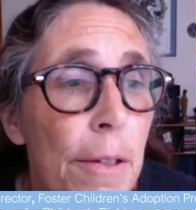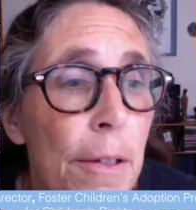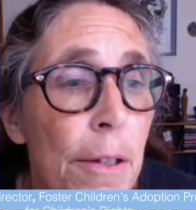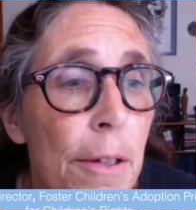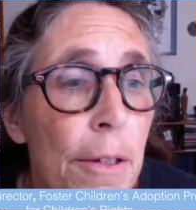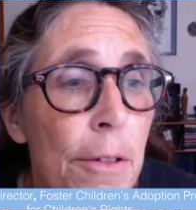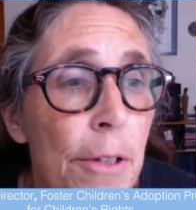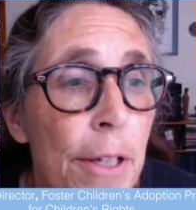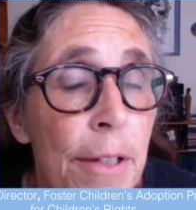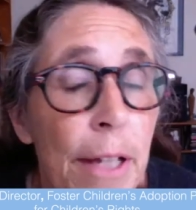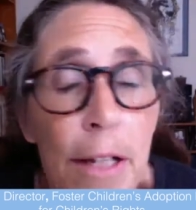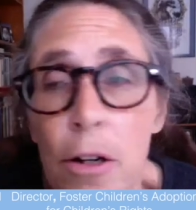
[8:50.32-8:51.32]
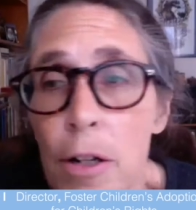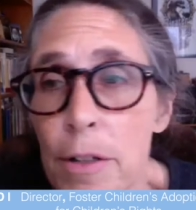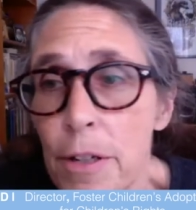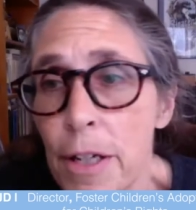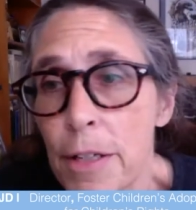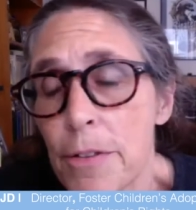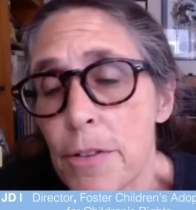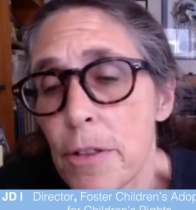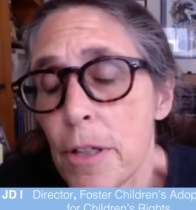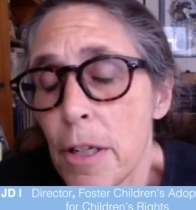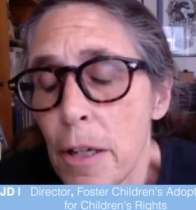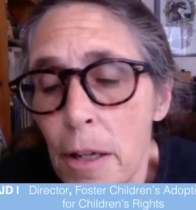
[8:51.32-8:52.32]
in that context
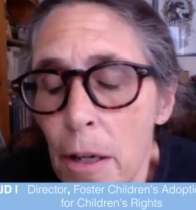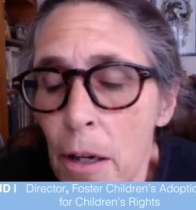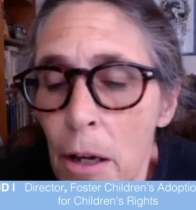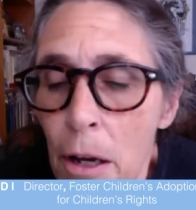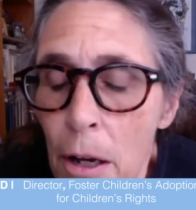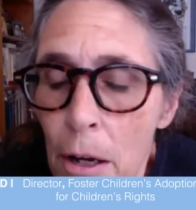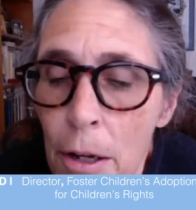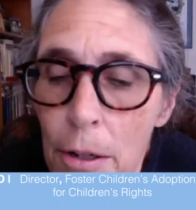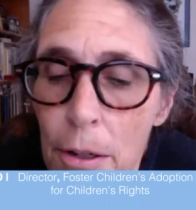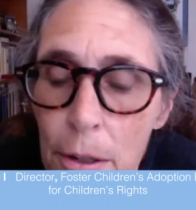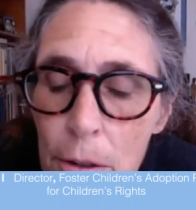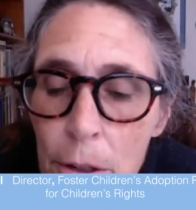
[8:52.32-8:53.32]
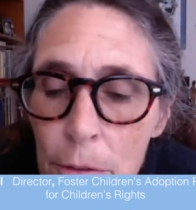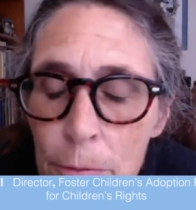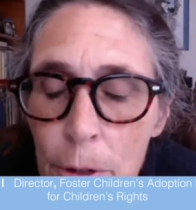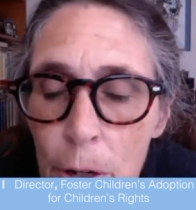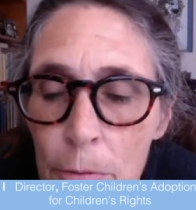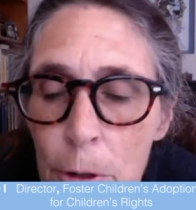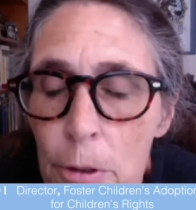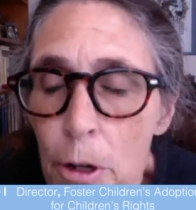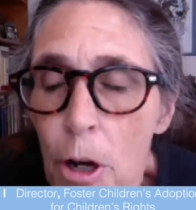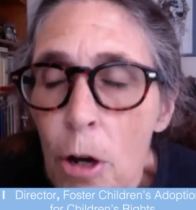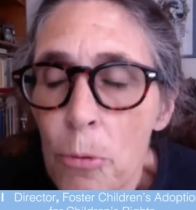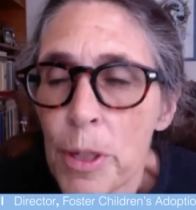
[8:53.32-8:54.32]
of an
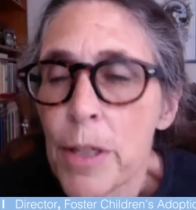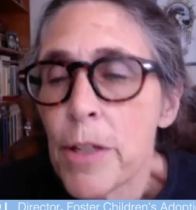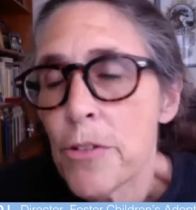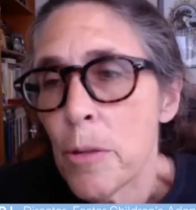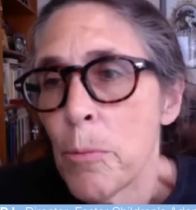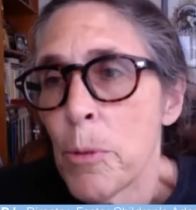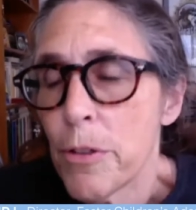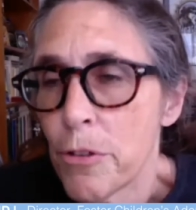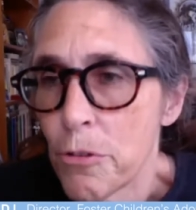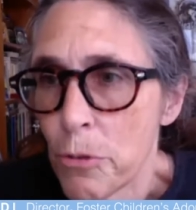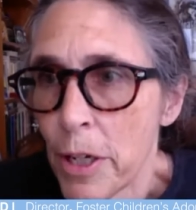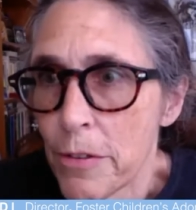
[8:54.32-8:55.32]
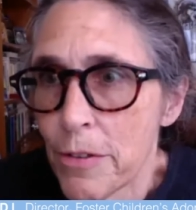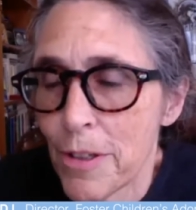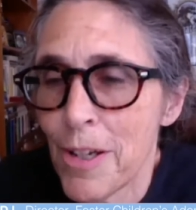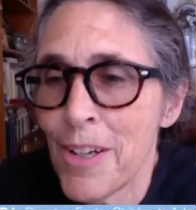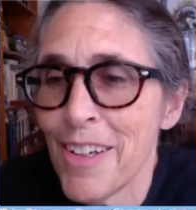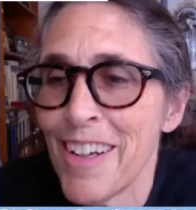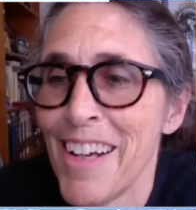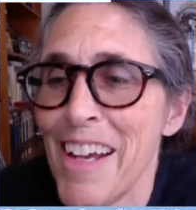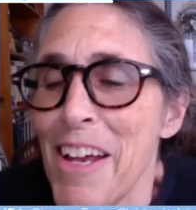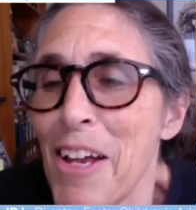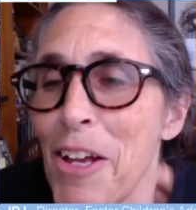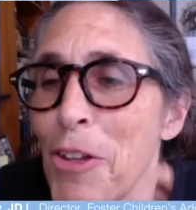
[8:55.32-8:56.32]
already somewhat stressed
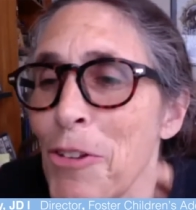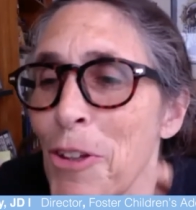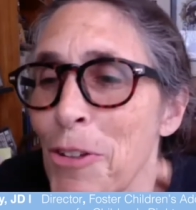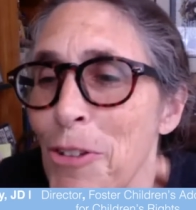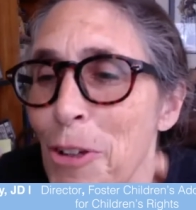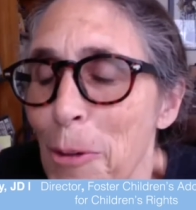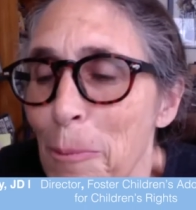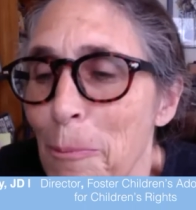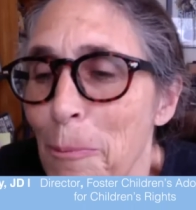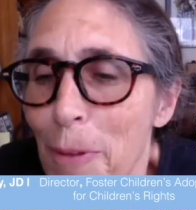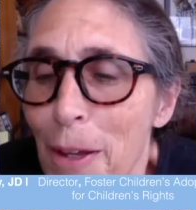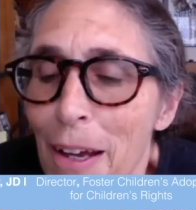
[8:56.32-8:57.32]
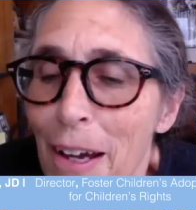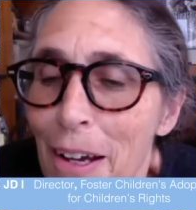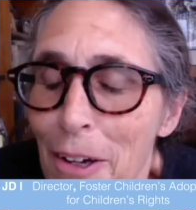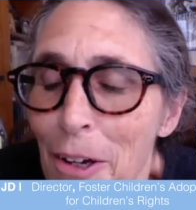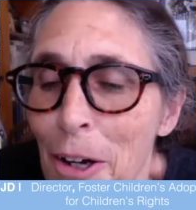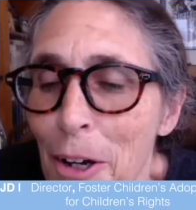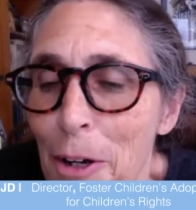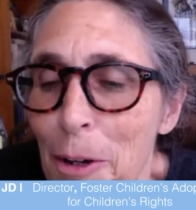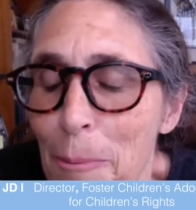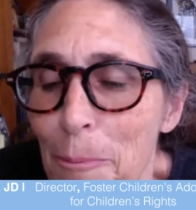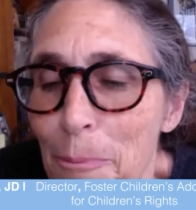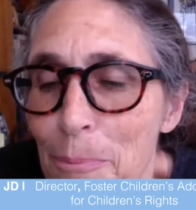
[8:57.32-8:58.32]
system,
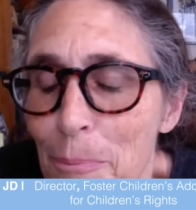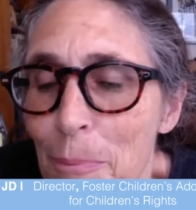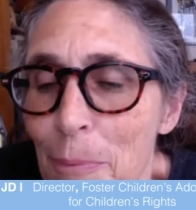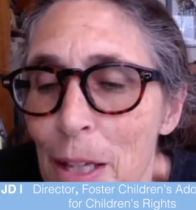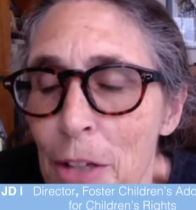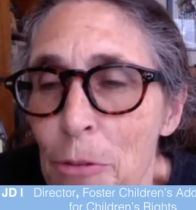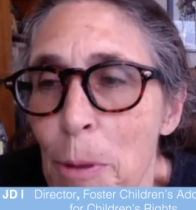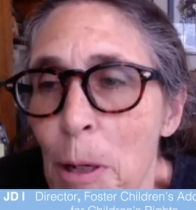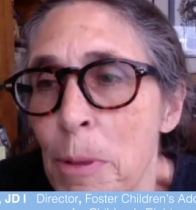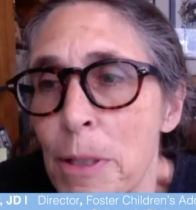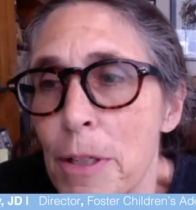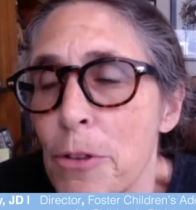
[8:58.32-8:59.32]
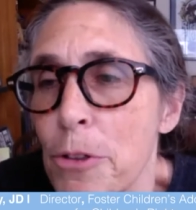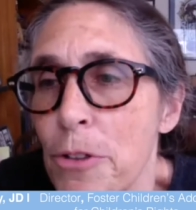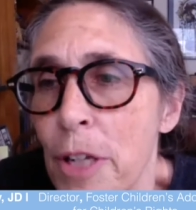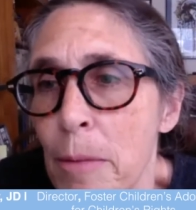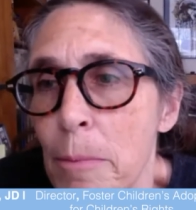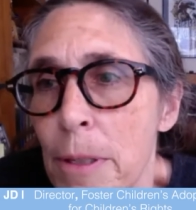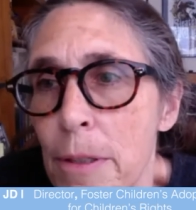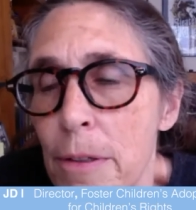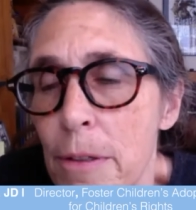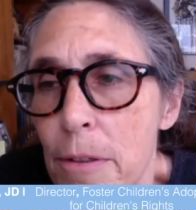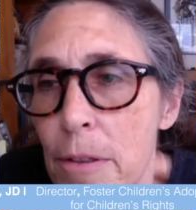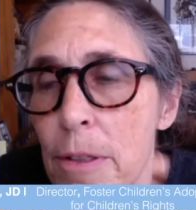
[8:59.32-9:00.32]
that's probably an understatement.
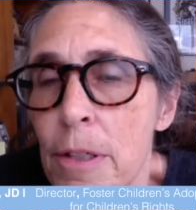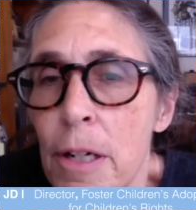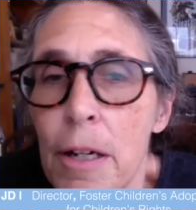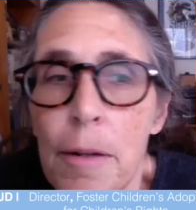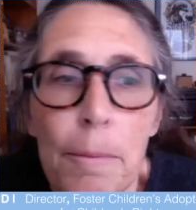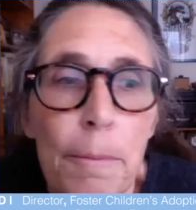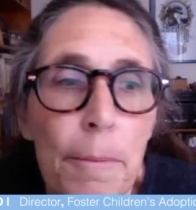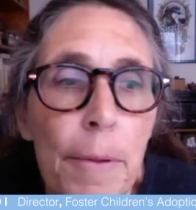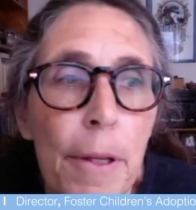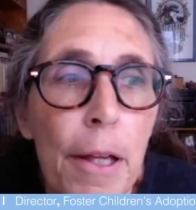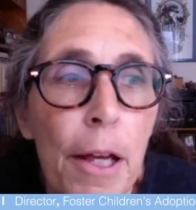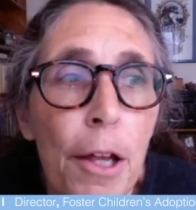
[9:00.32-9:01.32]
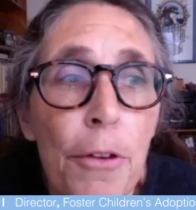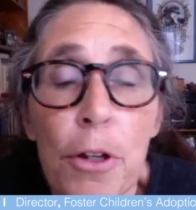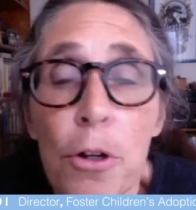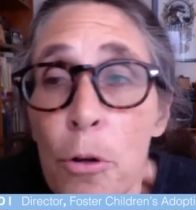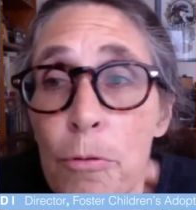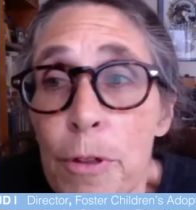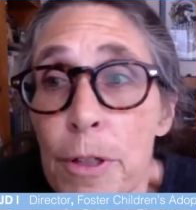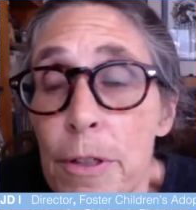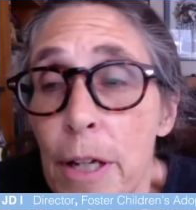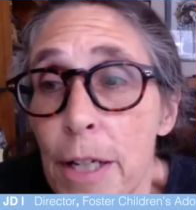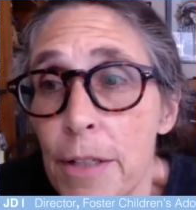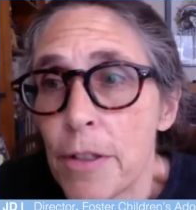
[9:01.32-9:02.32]
The
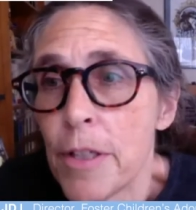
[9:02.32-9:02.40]
COVID-19